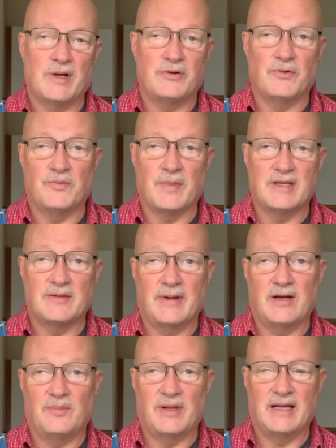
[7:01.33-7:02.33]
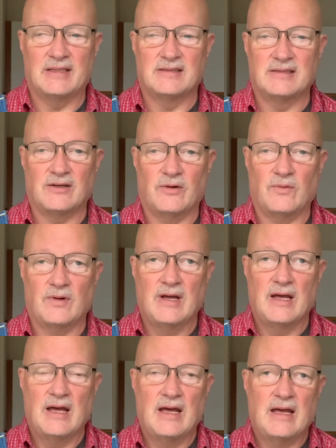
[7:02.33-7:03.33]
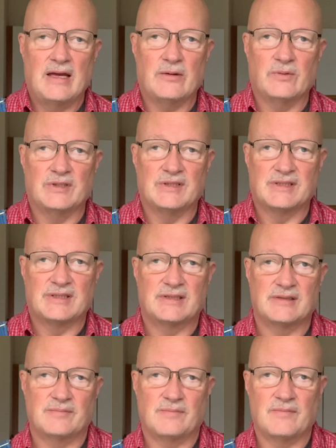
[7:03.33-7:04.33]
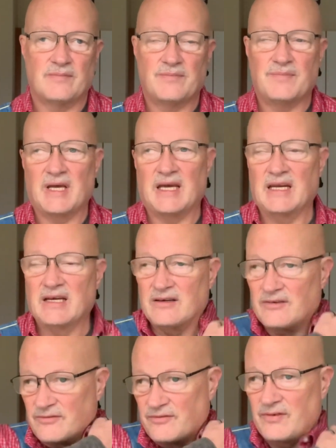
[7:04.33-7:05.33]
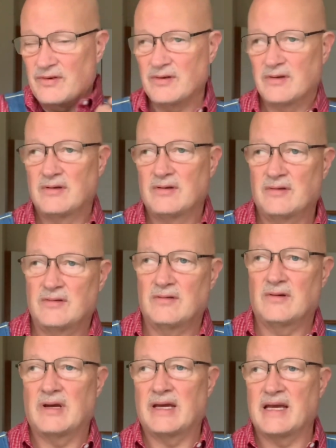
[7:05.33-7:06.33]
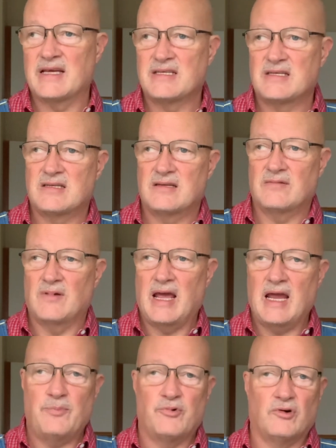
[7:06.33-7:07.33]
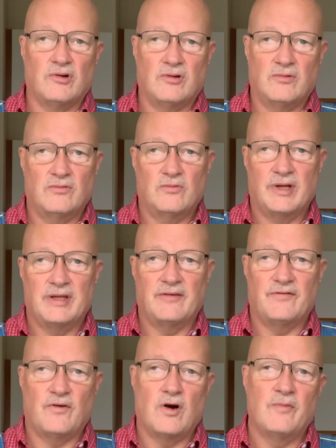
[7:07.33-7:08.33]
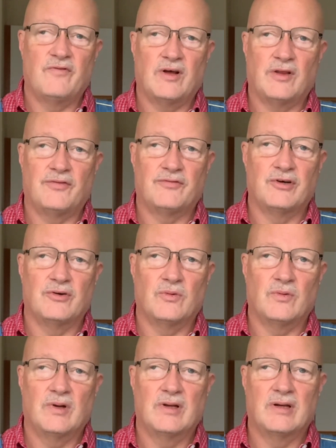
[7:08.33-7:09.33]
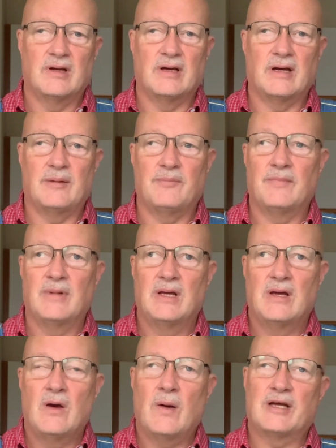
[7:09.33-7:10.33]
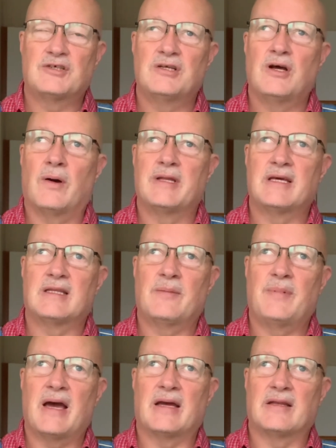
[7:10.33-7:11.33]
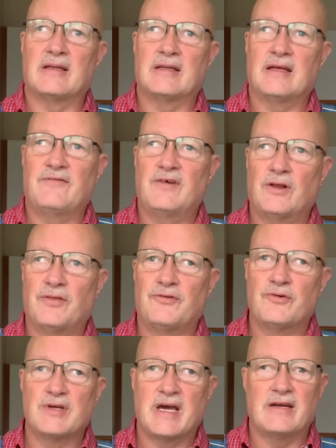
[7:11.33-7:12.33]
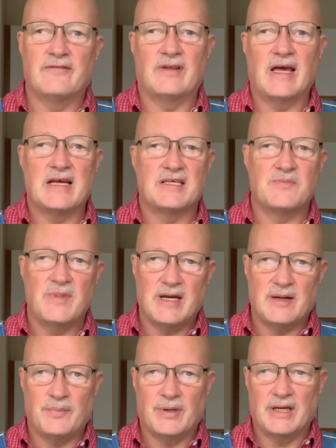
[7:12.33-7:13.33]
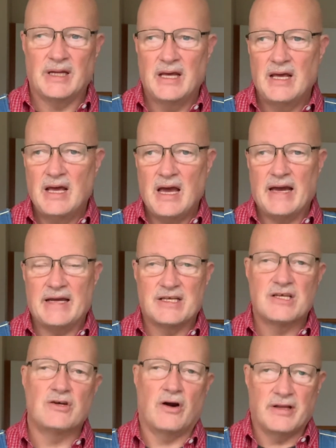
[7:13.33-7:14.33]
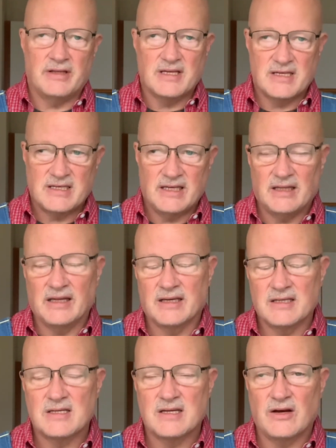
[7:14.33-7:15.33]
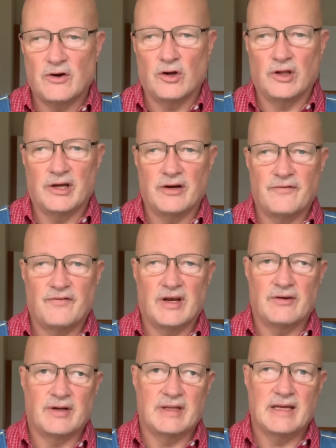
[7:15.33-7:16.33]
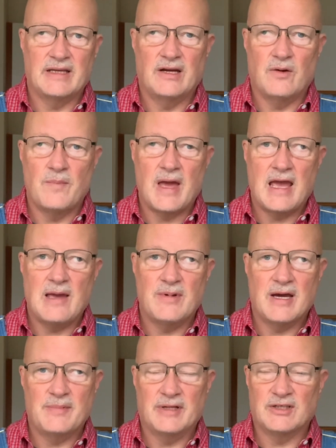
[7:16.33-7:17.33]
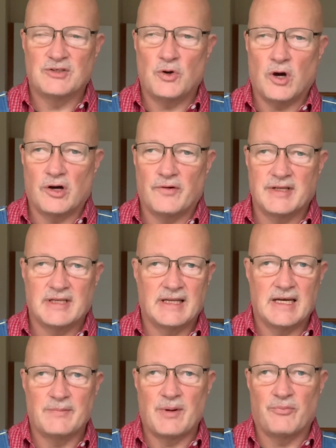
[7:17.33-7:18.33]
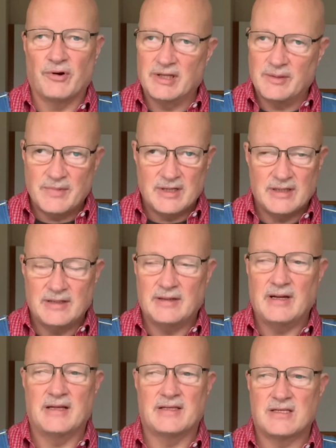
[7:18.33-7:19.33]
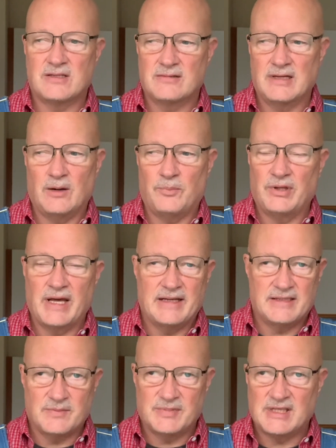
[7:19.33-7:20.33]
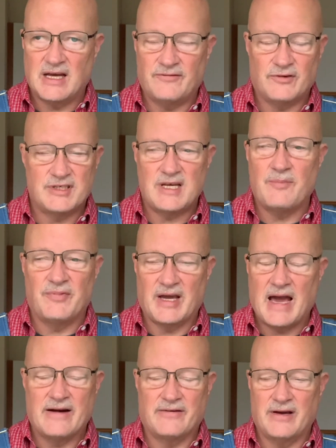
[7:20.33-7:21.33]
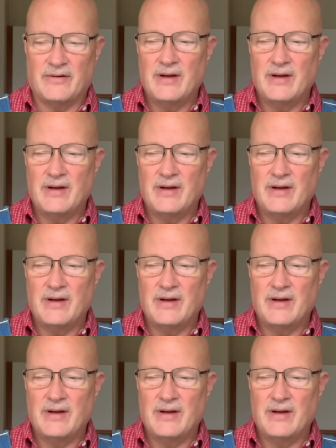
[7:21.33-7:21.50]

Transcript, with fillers: I do with my tomato plants? So it was beginning of I guess, April when the farm fell through. Um, actually, no, I take that back. It, it, fell through kind of last minute, but I had started these seedlings earlier, figuring that, you know, maybe I'd be able to talk her into letting me bring them in and, you know, plant some stuff or something. I don't know.